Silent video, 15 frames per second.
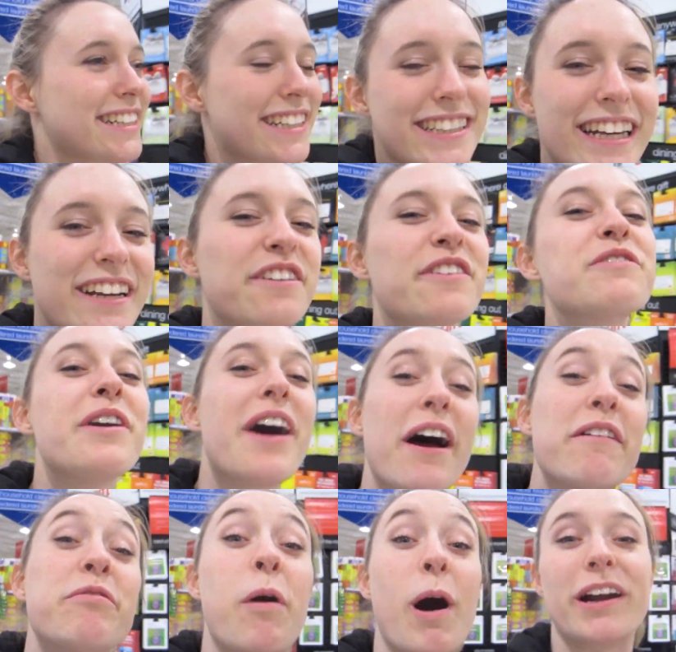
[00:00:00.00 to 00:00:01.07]
Cassandra will
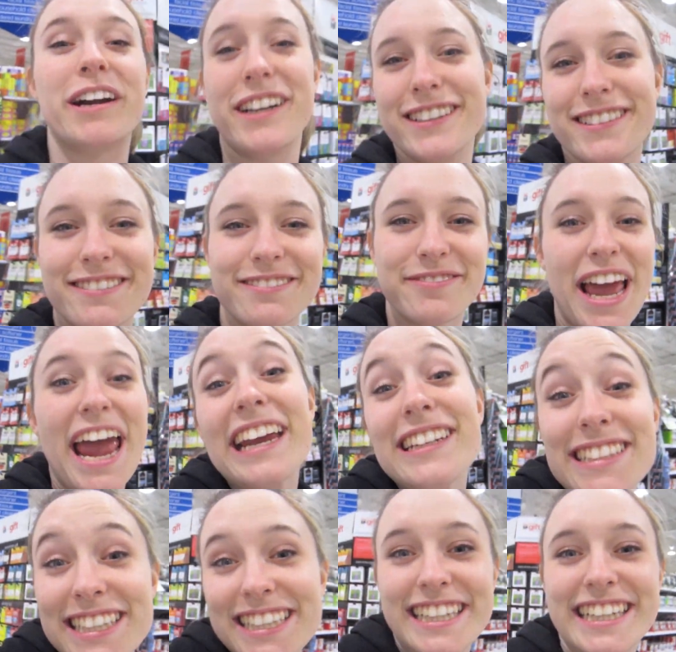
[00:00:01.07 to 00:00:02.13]
have water
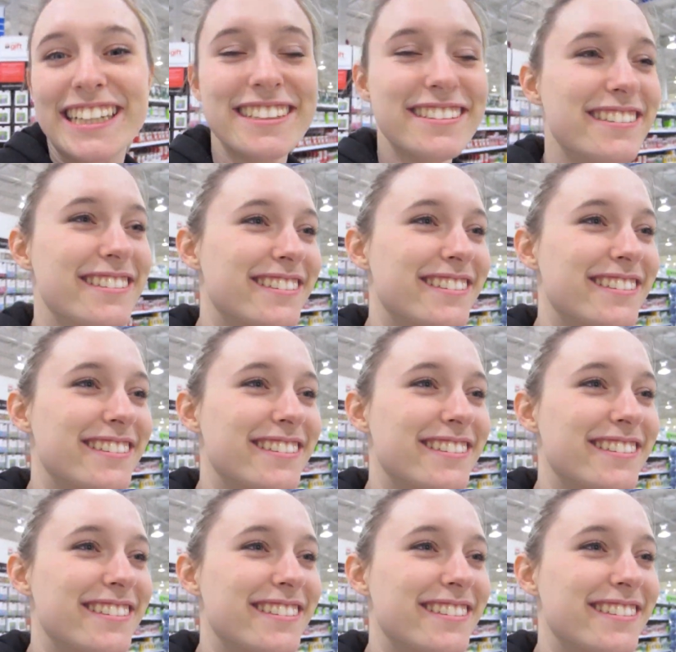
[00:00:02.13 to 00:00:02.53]
and tea.